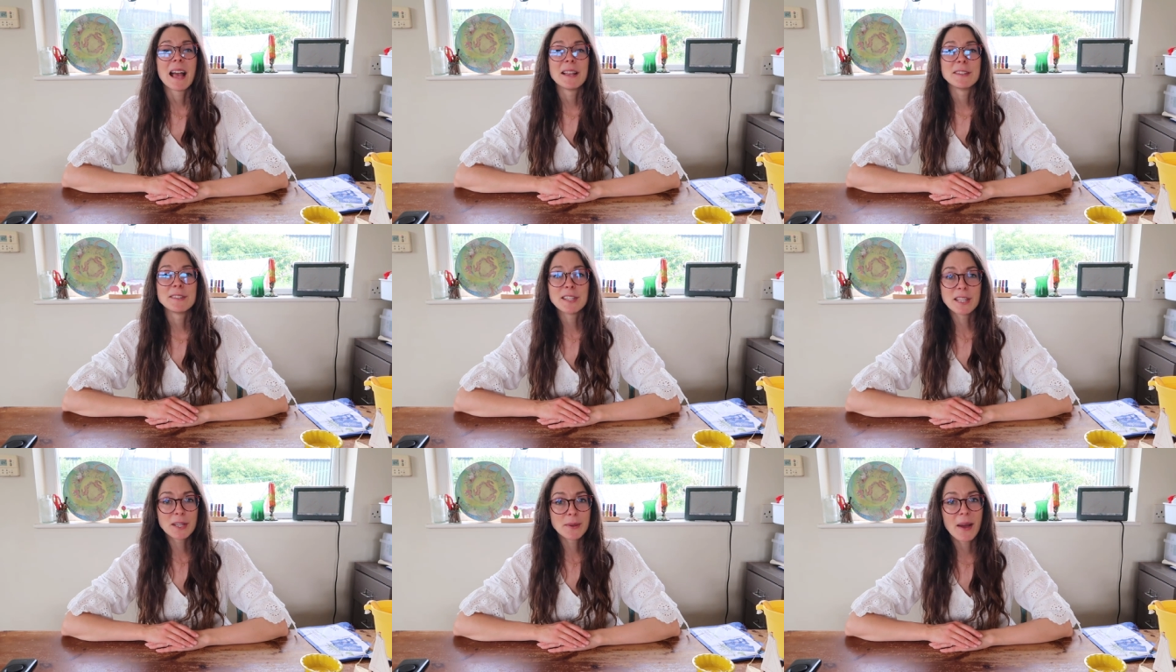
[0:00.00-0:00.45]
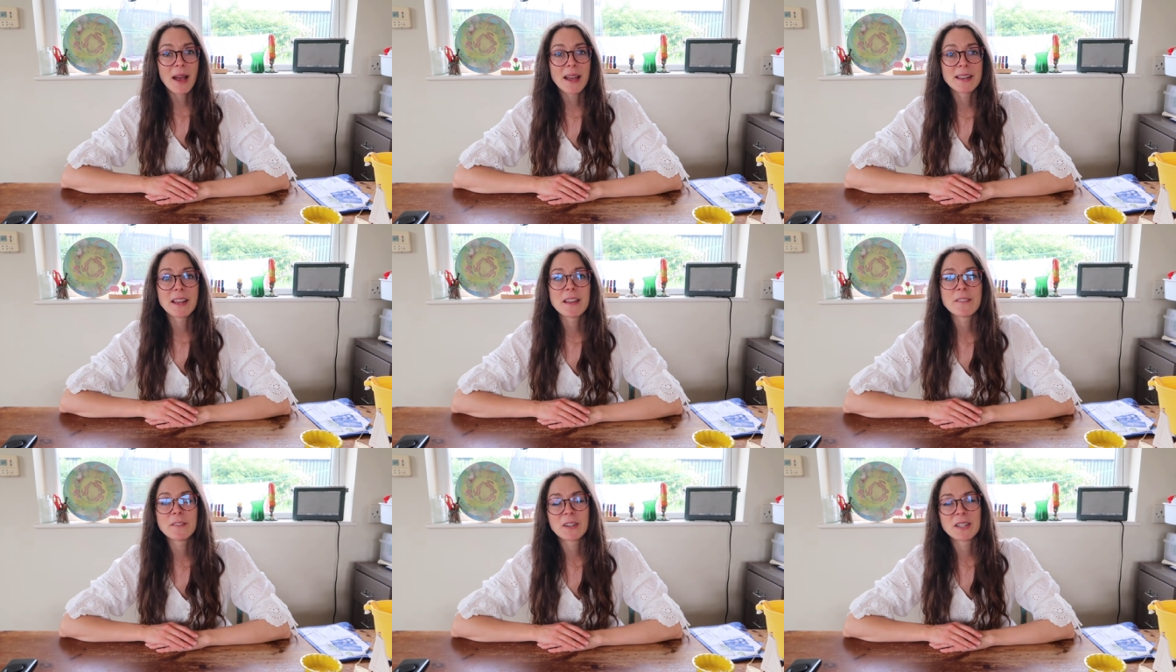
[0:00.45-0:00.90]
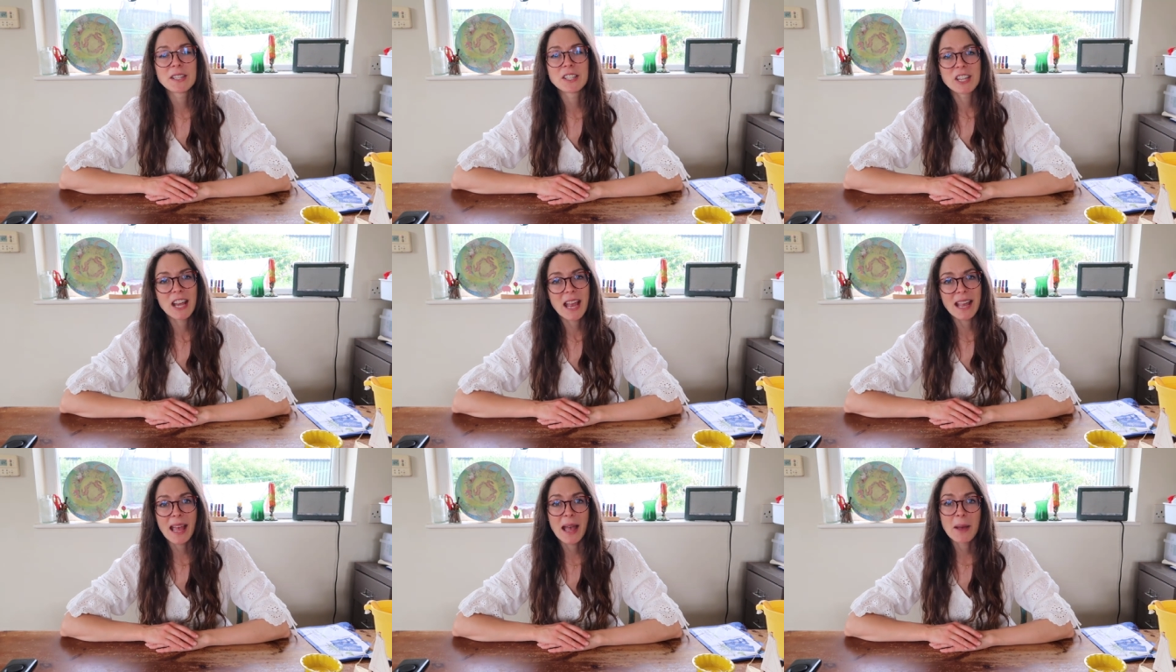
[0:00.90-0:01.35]
and do head over and
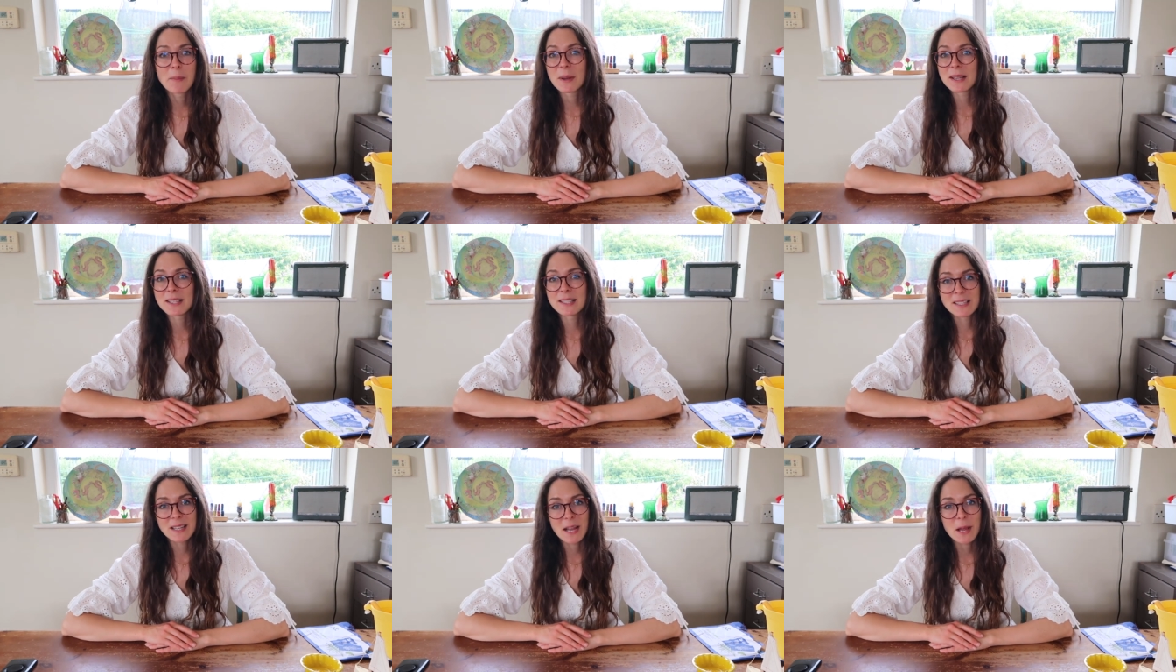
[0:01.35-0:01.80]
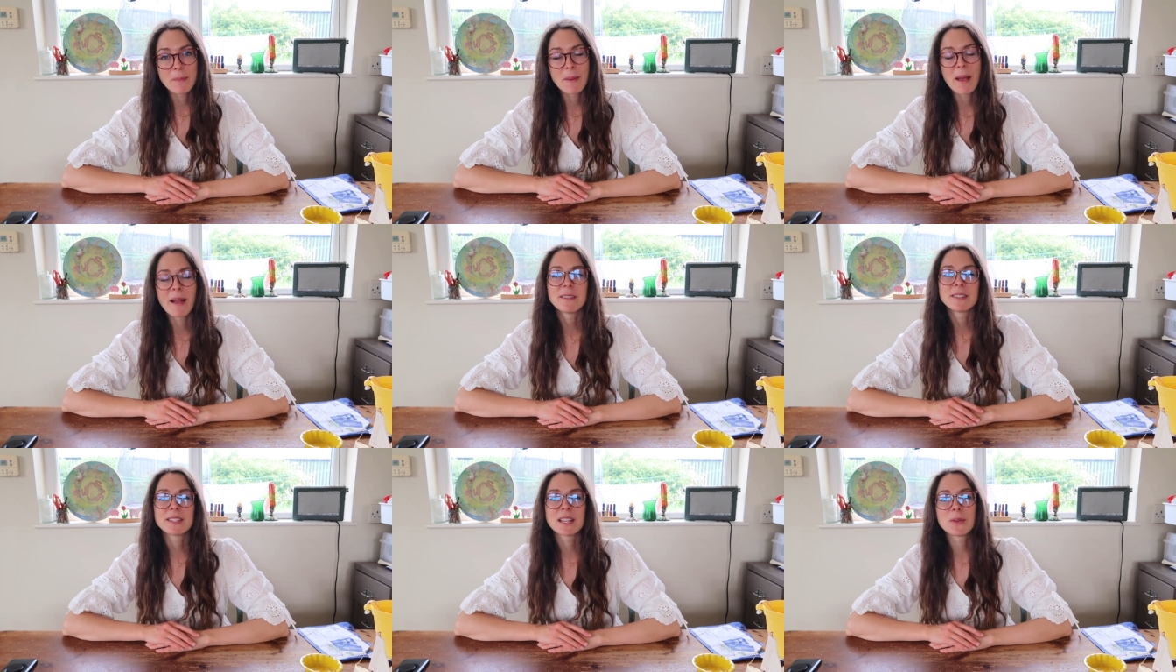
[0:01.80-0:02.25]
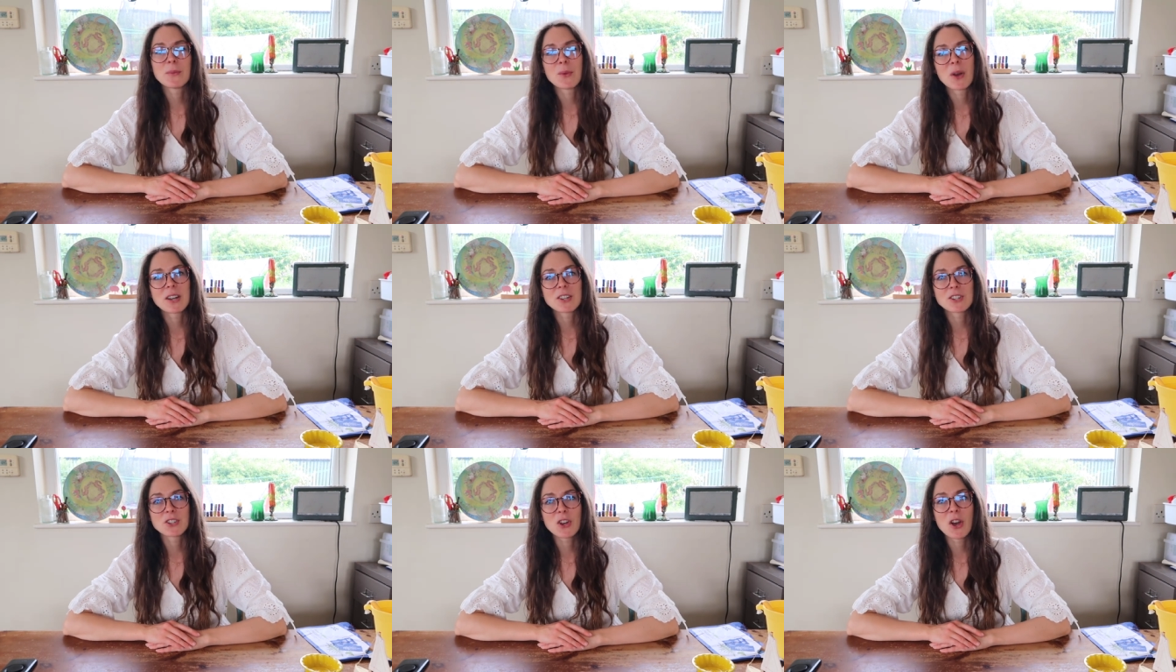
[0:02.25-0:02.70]
check out my slow parenting
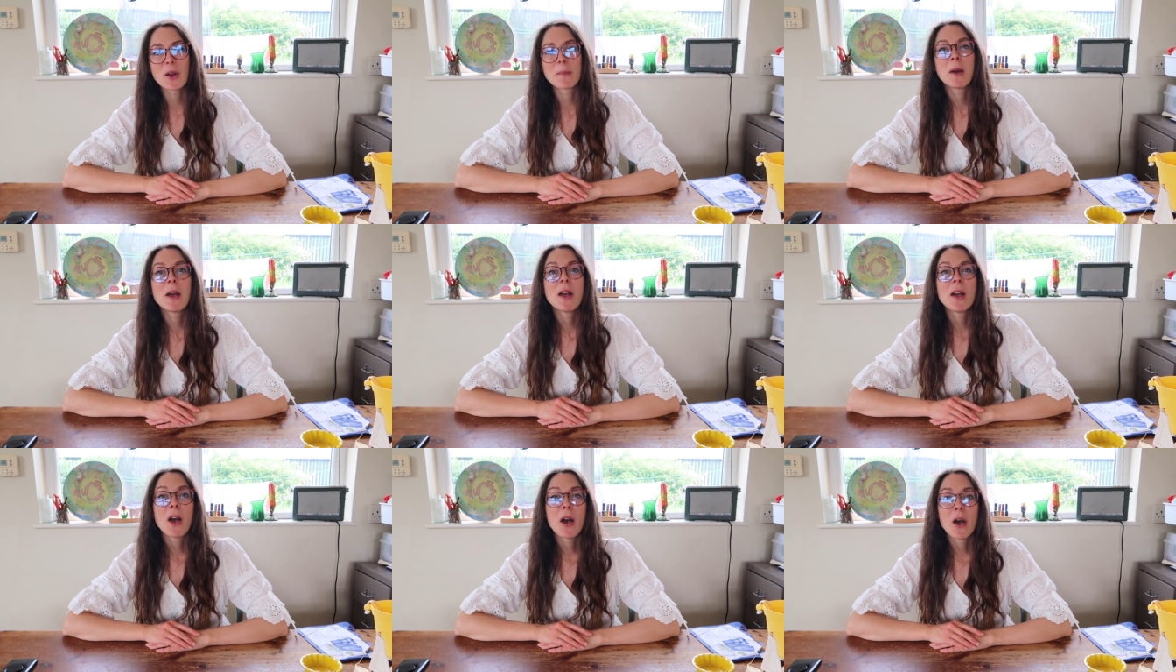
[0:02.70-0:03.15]
workshop